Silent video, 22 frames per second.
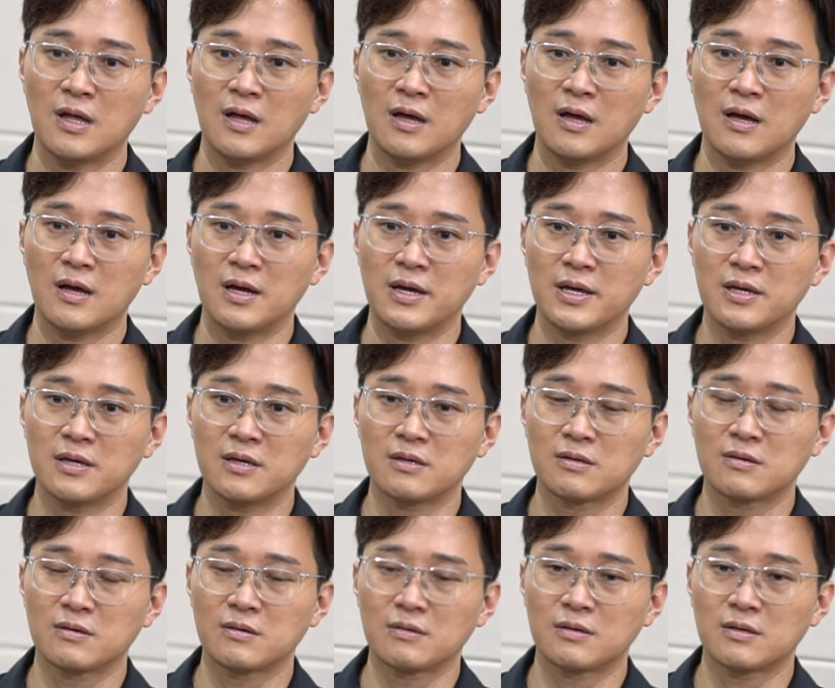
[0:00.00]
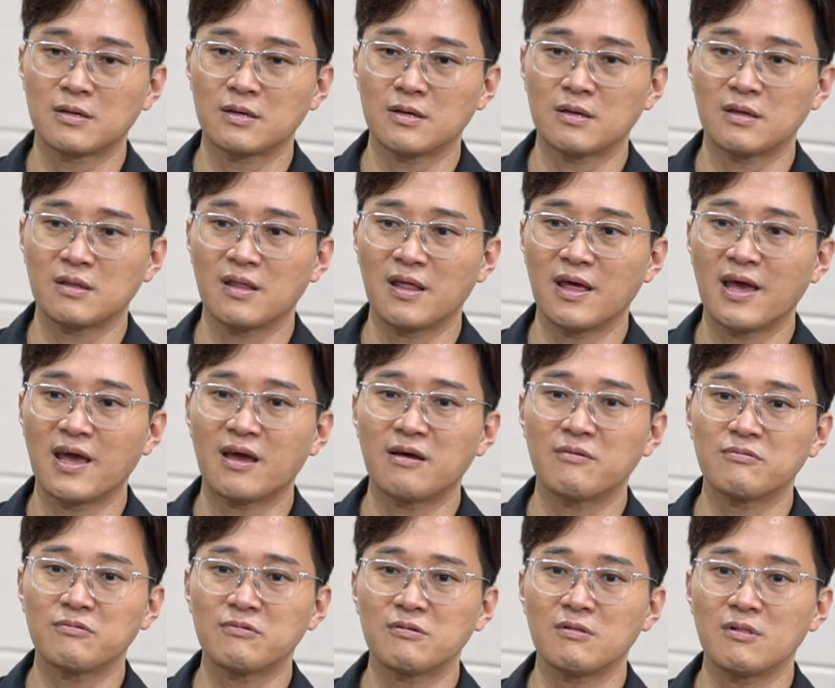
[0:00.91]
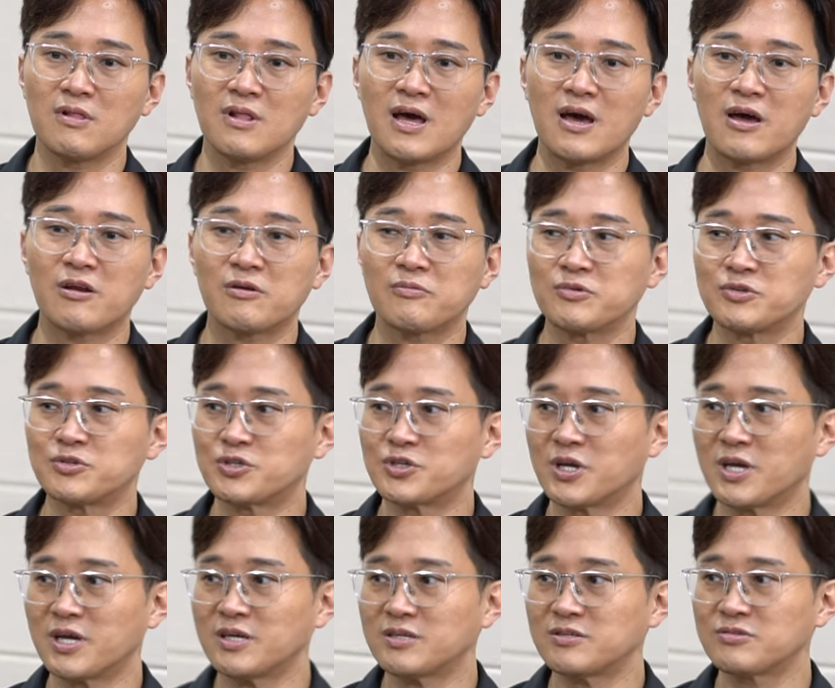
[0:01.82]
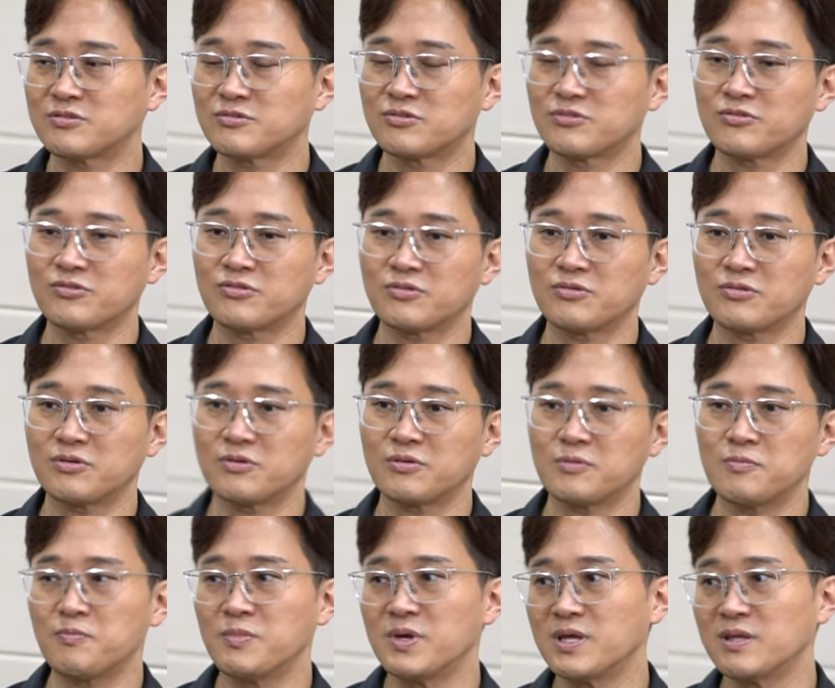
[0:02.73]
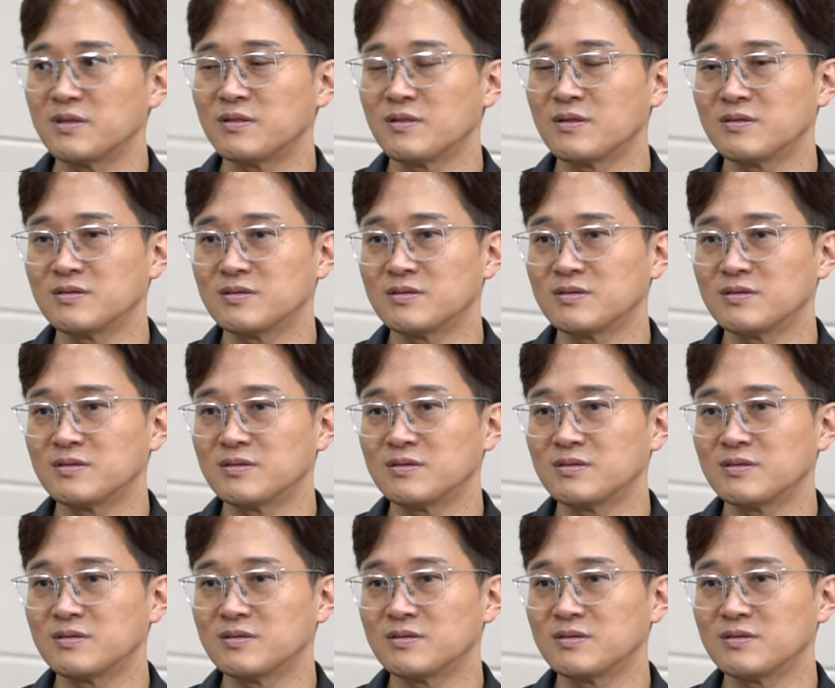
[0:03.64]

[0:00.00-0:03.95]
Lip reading: I can have a lot of chance to meet